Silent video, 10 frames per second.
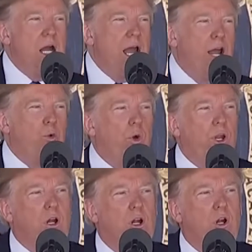and we
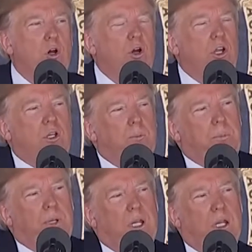are going to
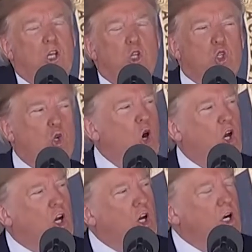be
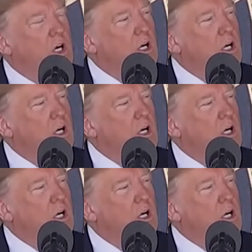stronger